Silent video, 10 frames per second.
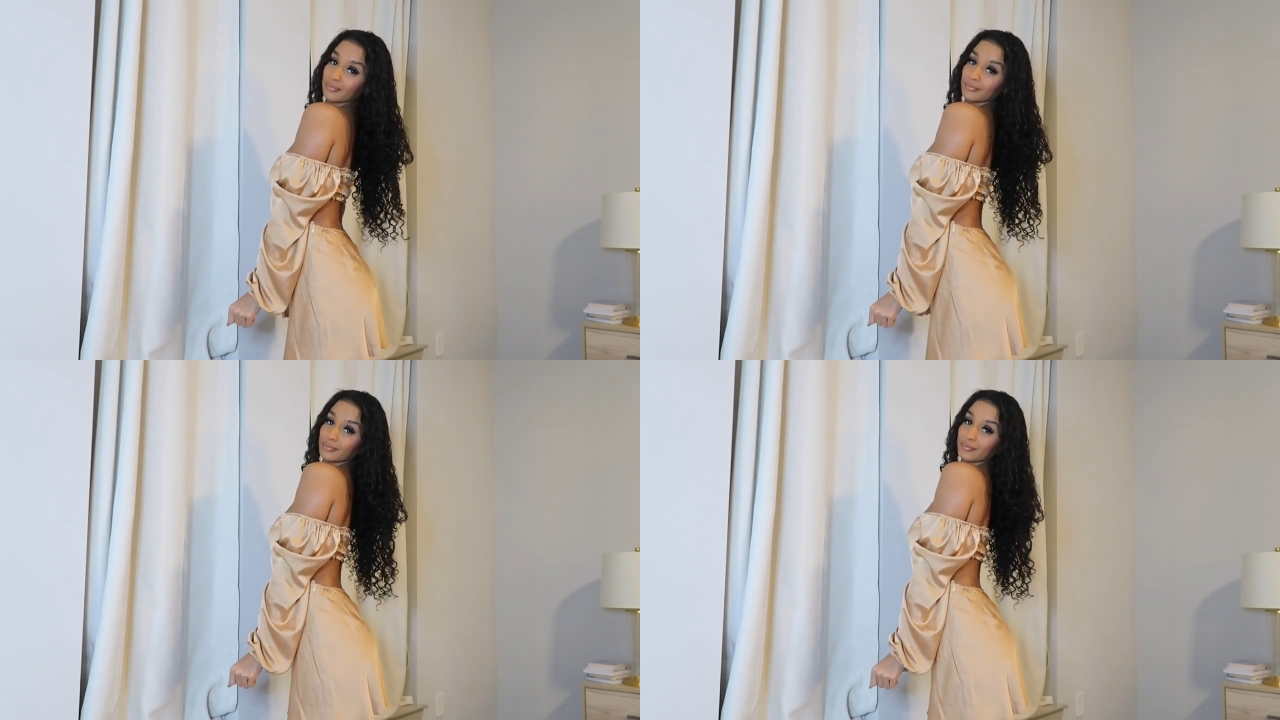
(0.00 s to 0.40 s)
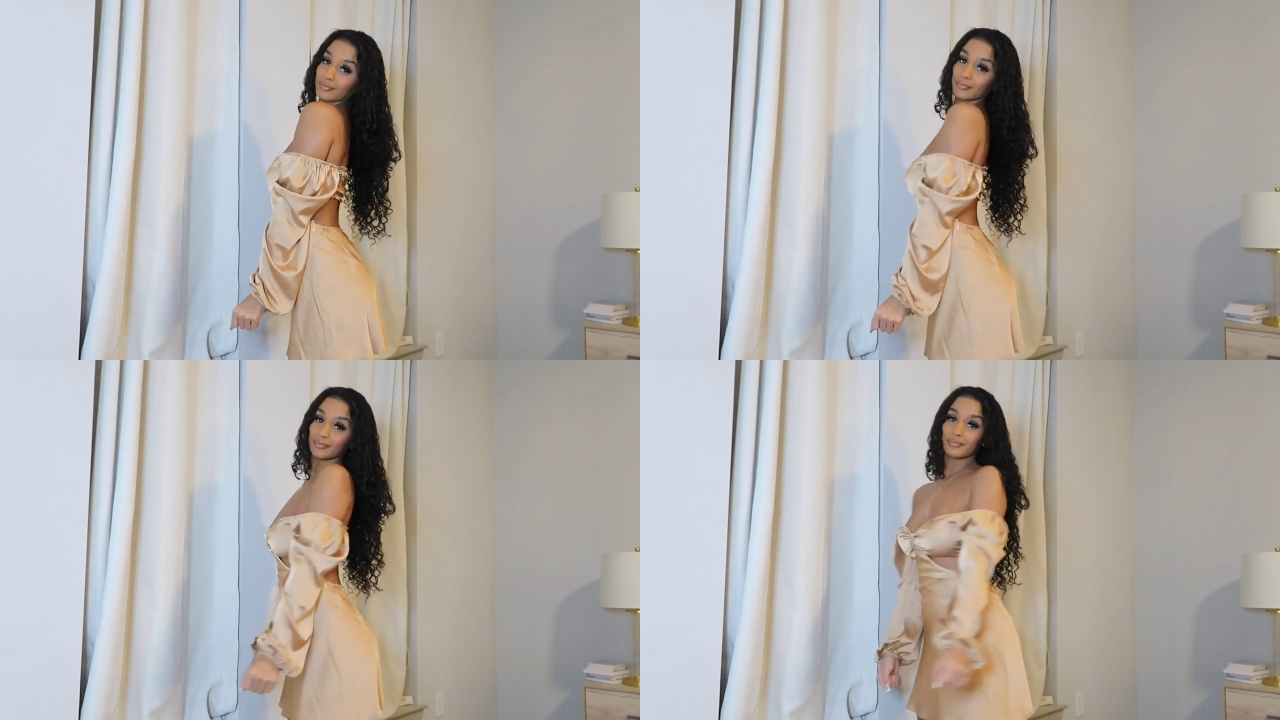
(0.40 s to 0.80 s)

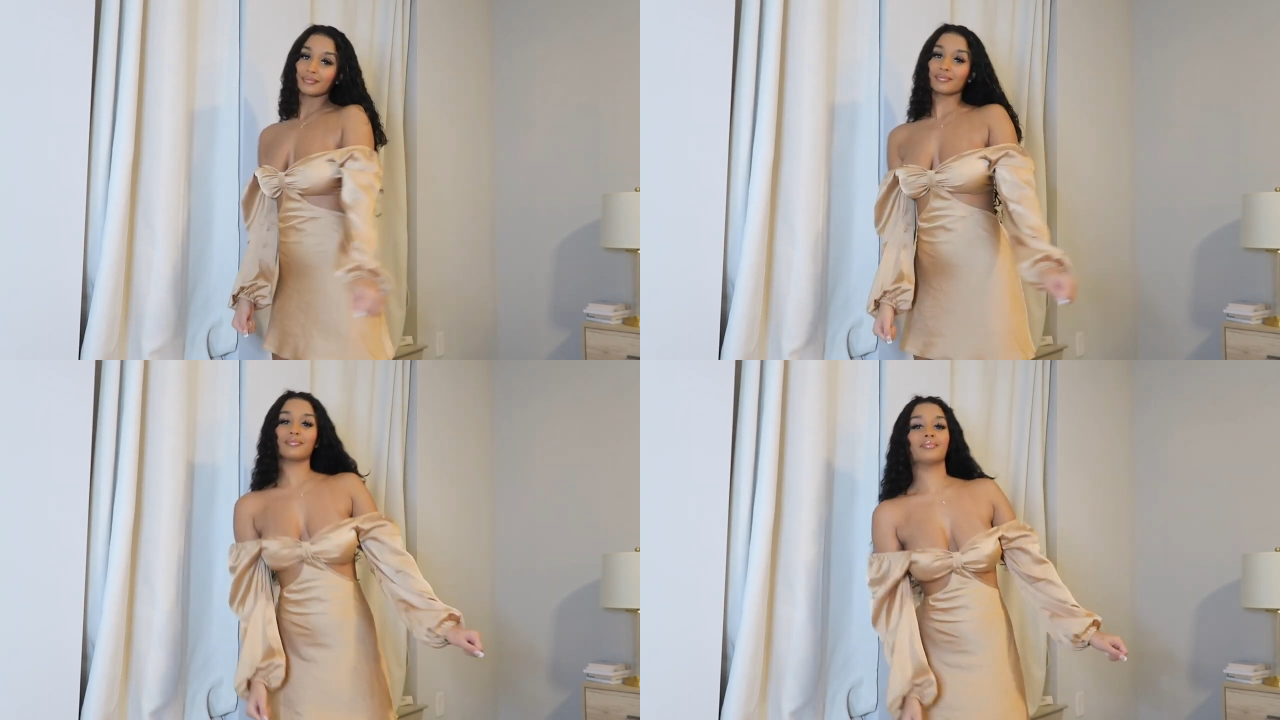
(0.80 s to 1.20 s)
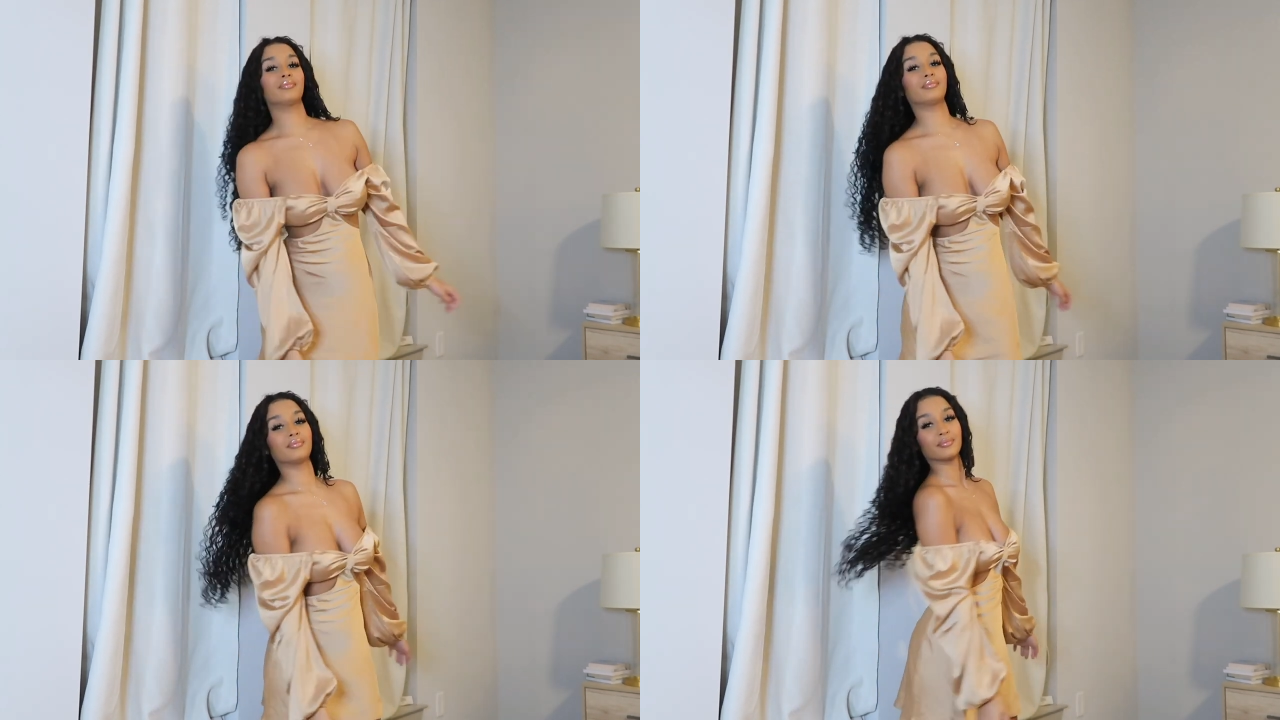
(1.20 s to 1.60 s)

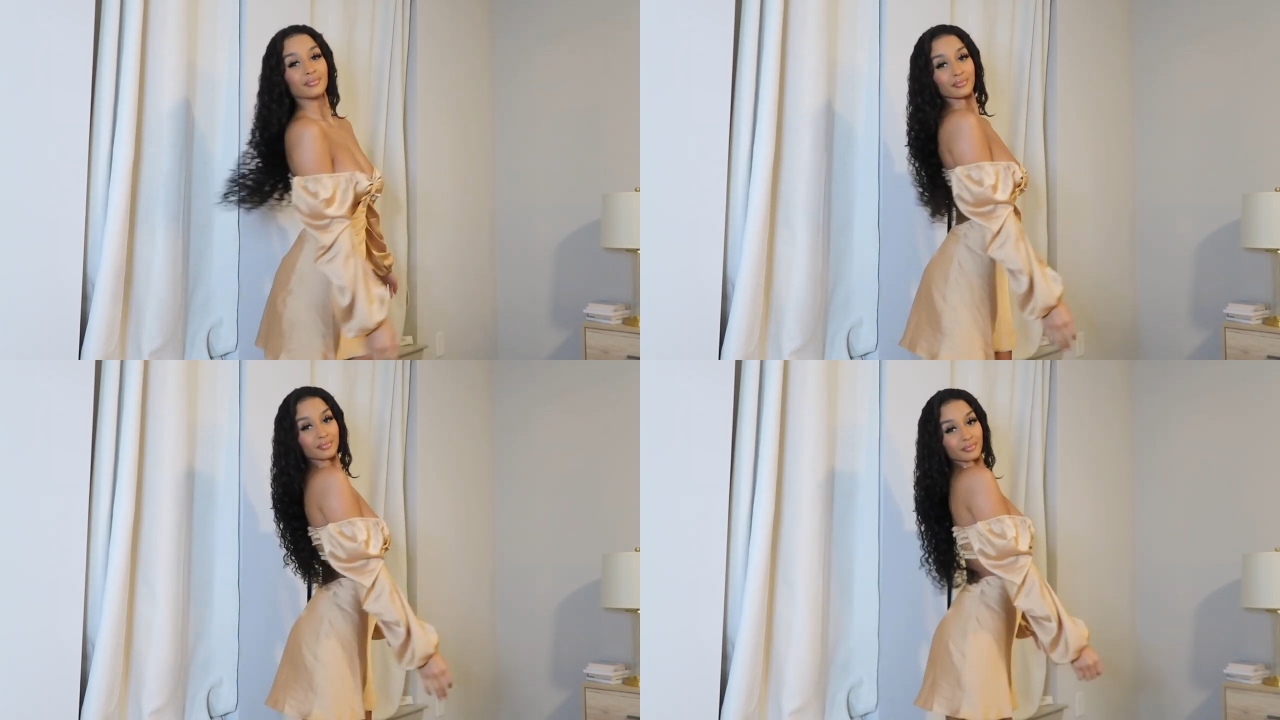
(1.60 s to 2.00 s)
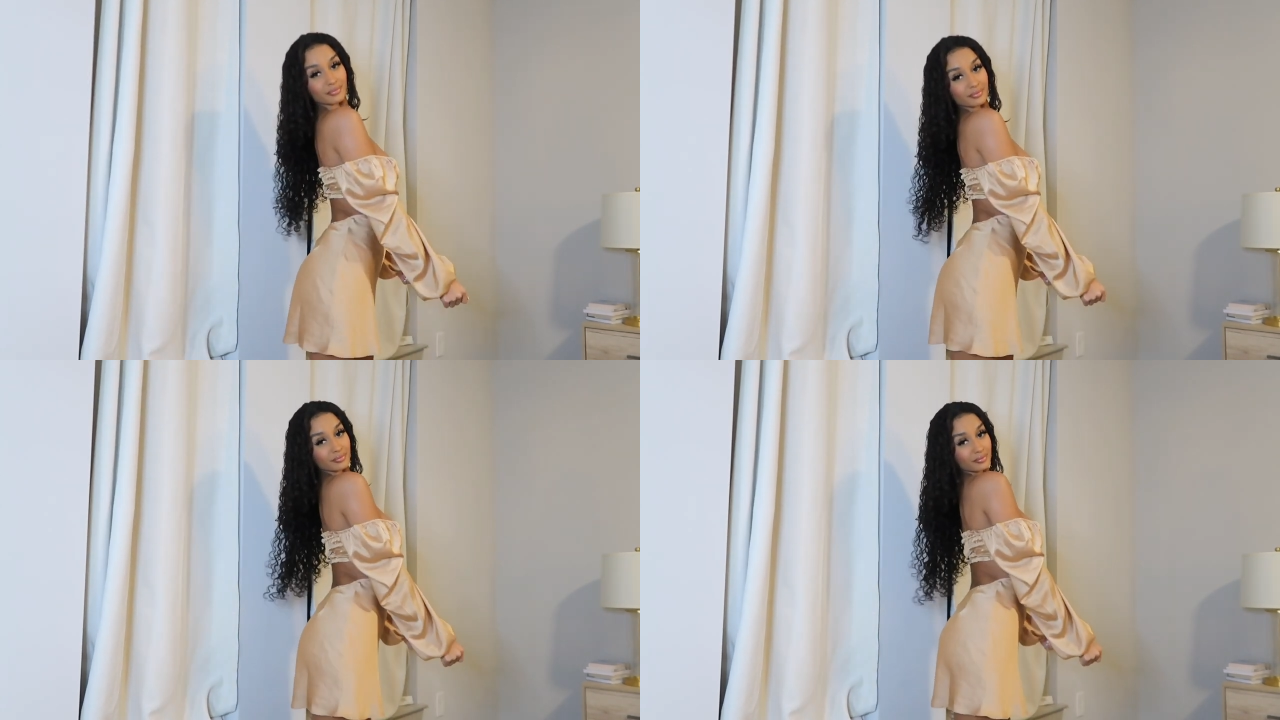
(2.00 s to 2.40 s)

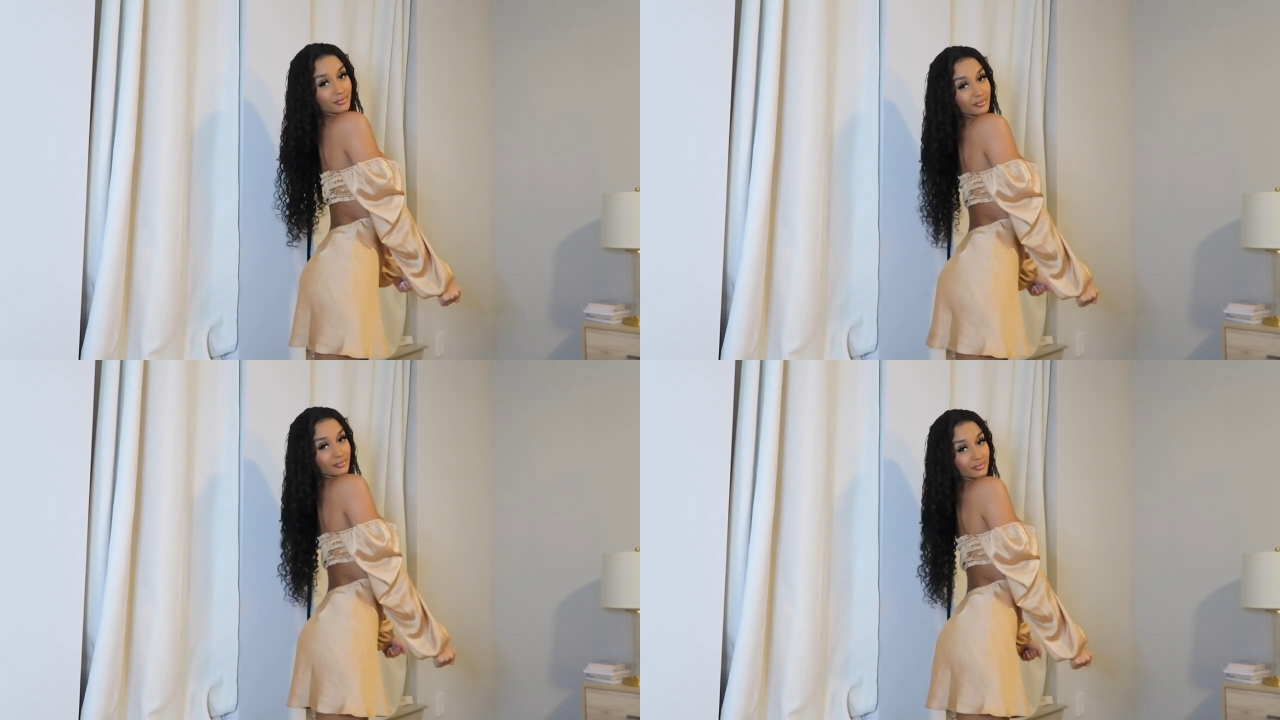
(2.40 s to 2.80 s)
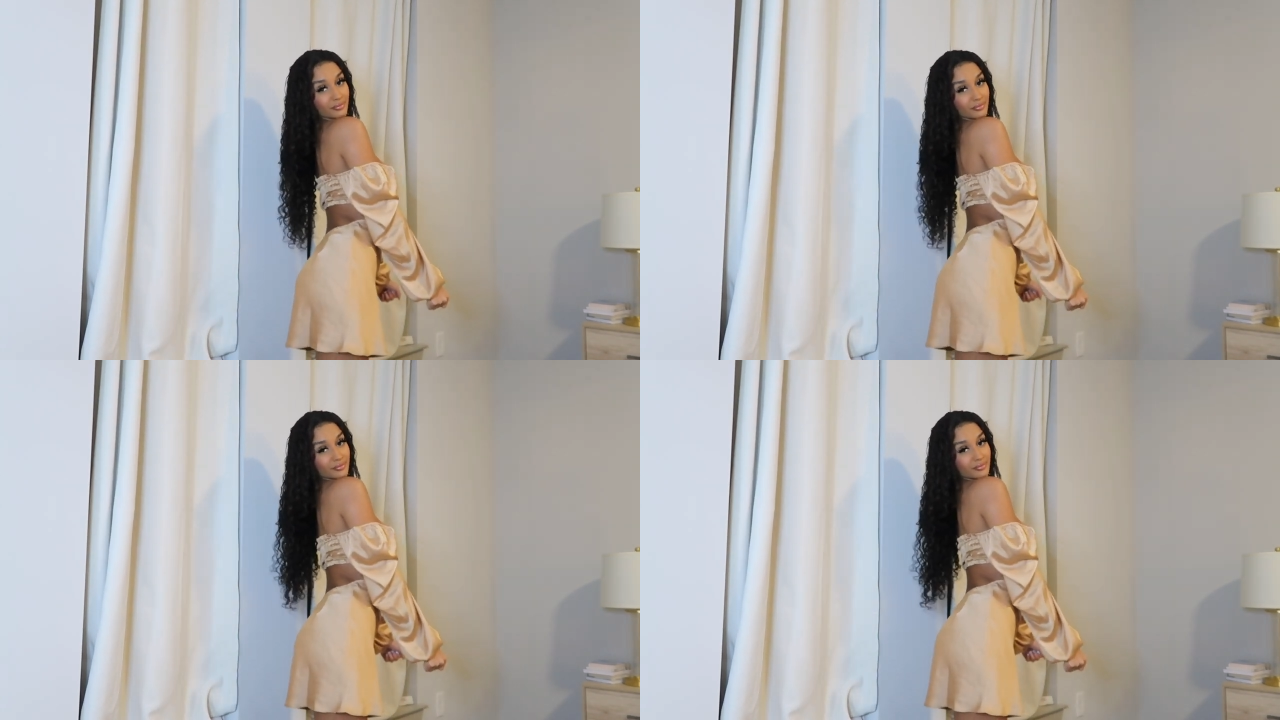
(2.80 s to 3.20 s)

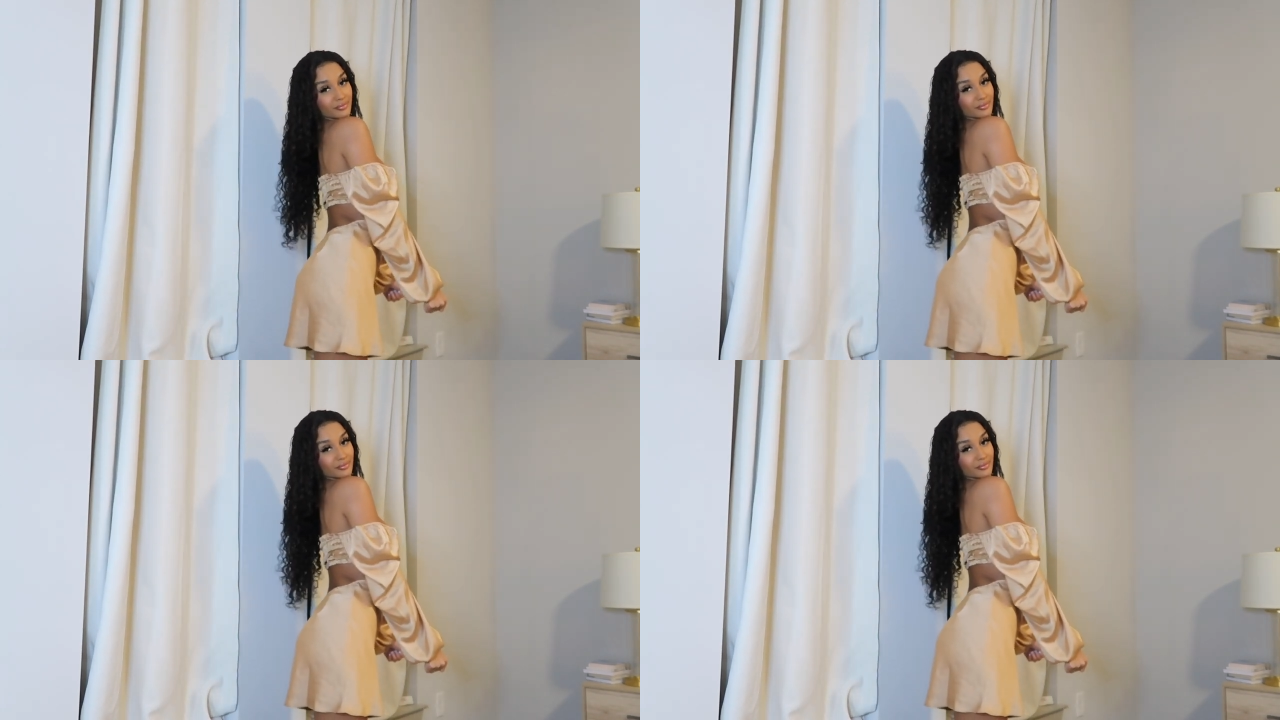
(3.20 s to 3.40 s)
No one is speaking in this clip.